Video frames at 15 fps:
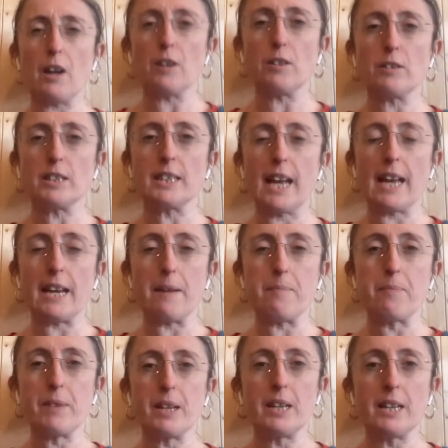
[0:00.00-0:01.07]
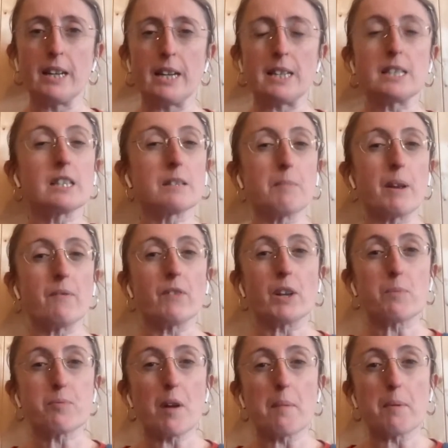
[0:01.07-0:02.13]
saying. It doesn't mean that
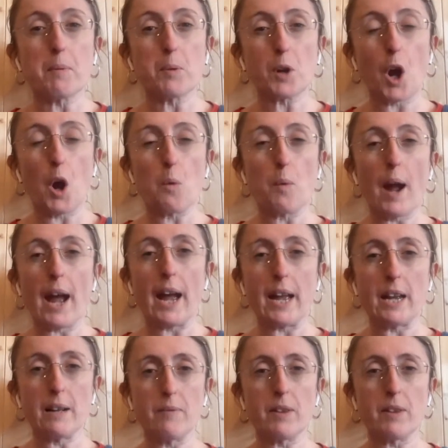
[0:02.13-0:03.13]
your problem will go away,